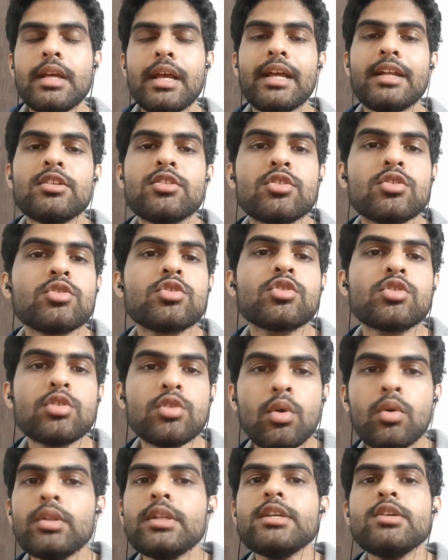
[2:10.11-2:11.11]
and
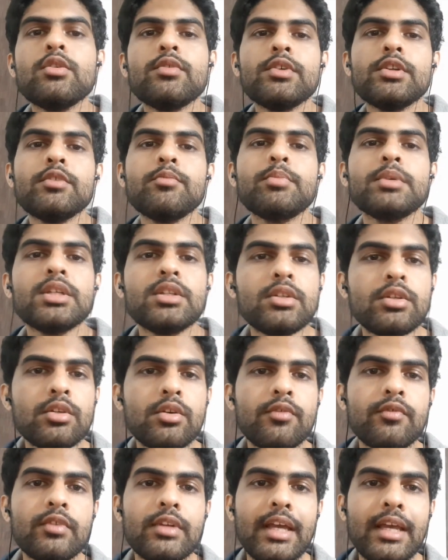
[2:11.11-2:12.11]
slowly over a period
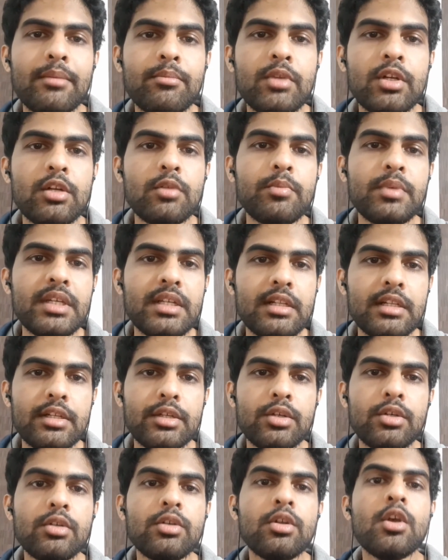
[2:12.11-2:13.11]
of time it will be
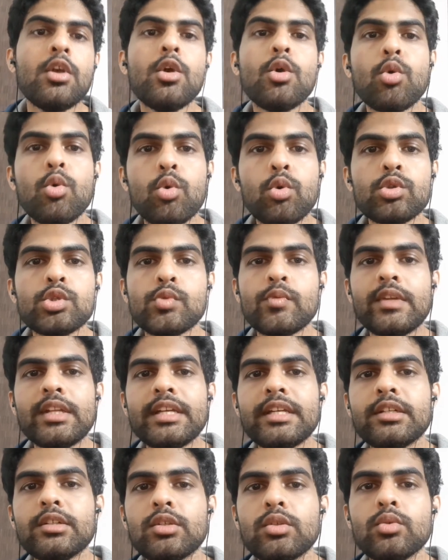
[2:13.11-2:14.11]
clear who's
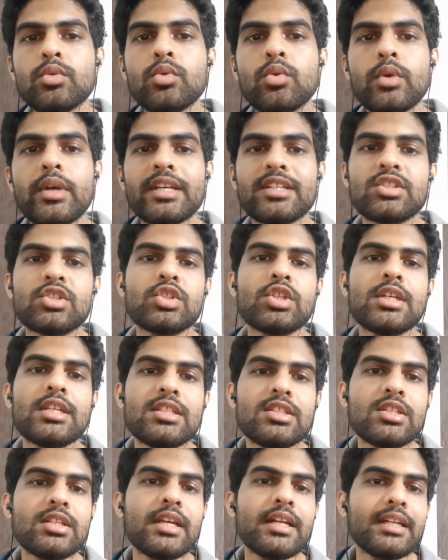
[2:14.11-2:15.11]
willing to
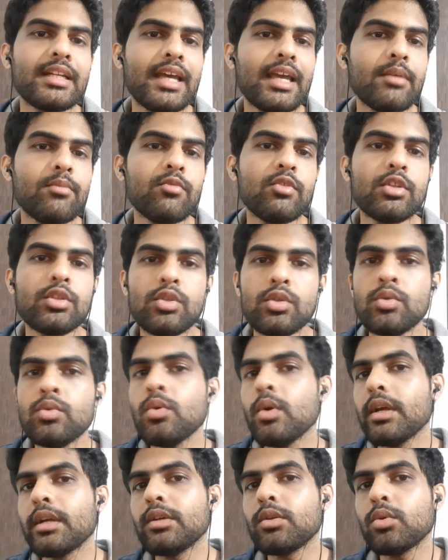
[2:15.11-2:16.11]
exchange their time with you
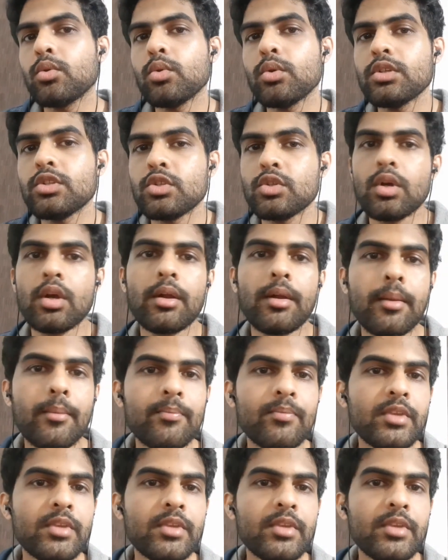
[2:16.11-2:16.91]
and who is not.